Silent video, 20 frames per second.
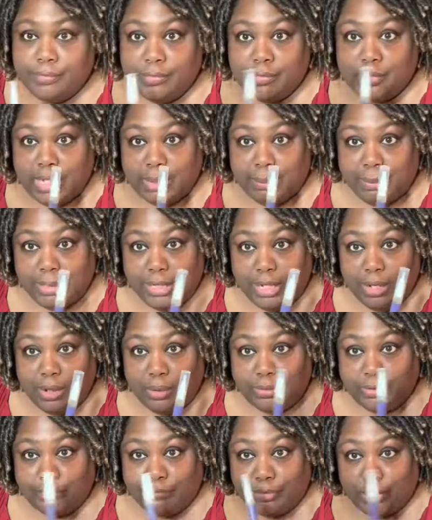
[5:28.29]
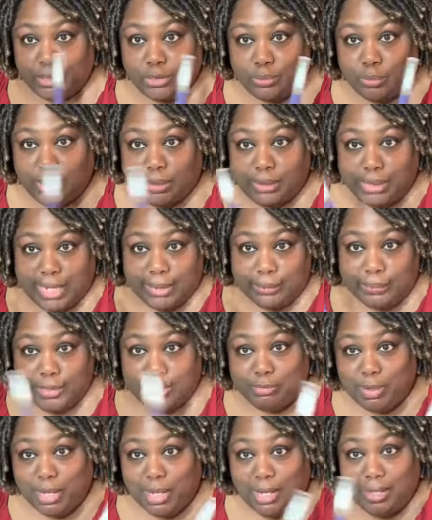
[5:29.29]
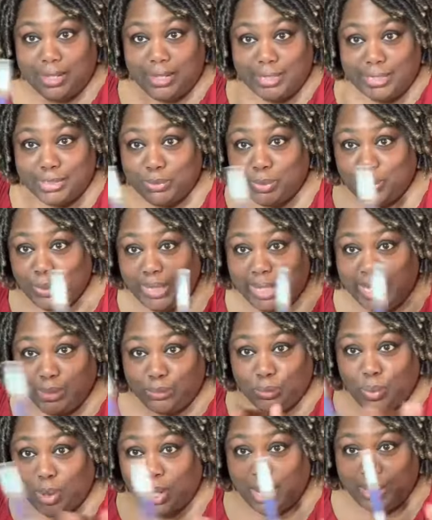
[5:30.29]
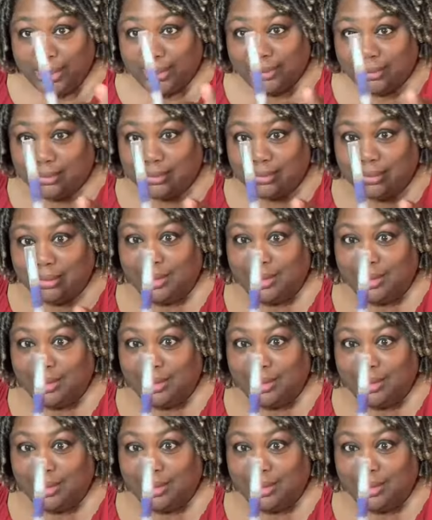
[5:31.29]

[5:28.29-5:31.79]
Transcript: Let me know. The first one that responds will get one.